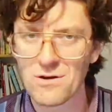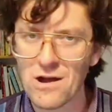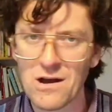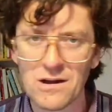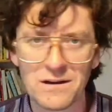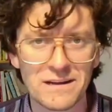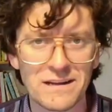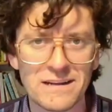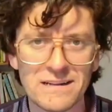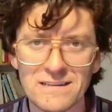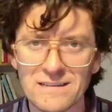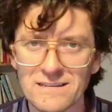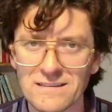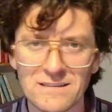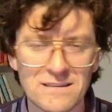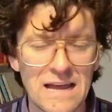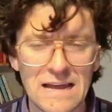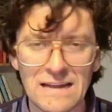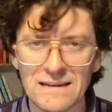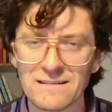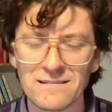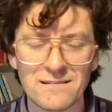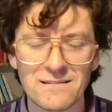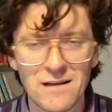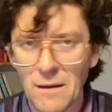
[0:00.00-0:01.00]
on it
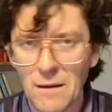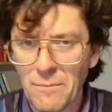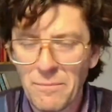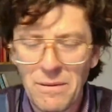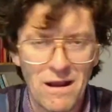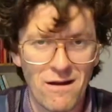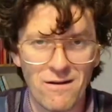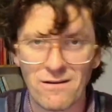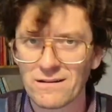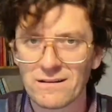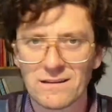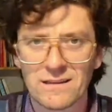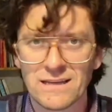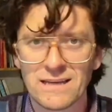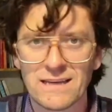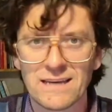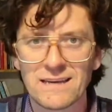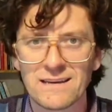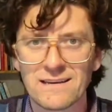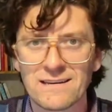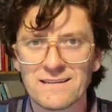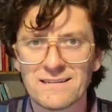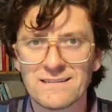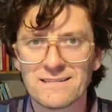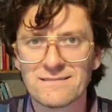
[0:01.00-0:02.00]
that
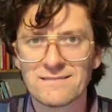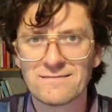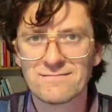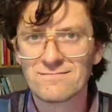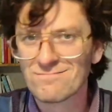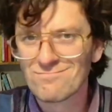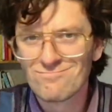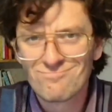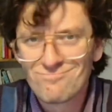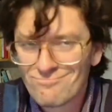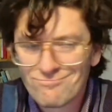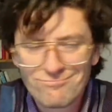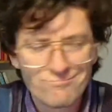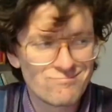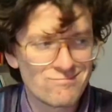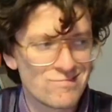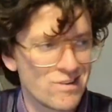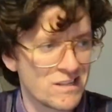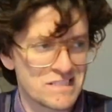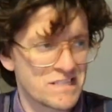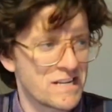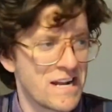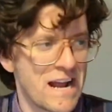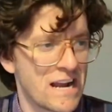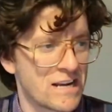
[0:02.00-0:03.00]
apparently
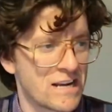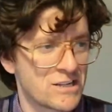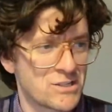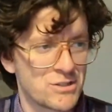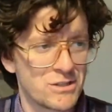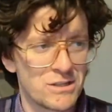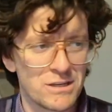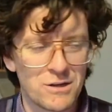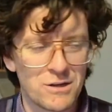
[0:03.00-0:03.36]
doesn't actually